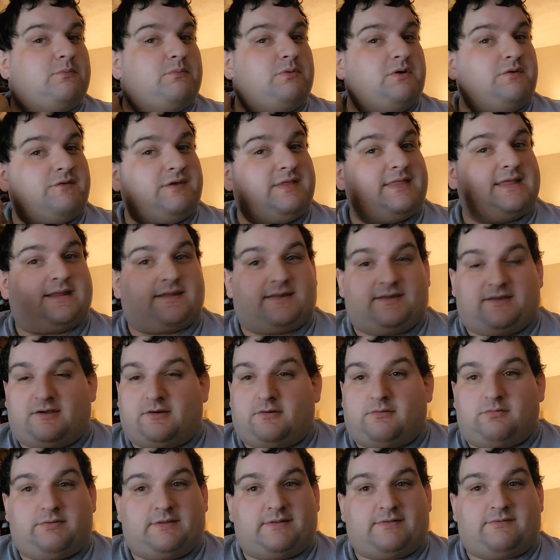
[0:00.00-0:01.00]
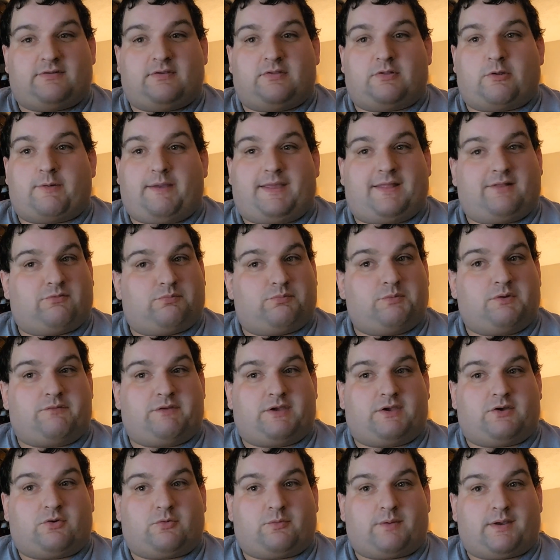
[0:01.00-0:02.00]
the movie that killed Lindsay Lohan's
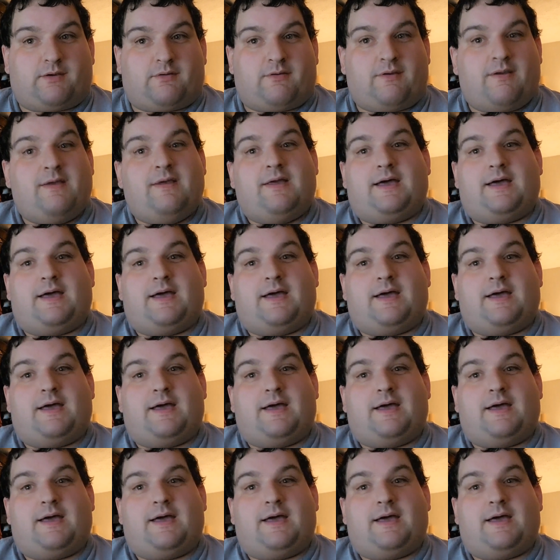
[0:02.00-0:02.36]
movie career.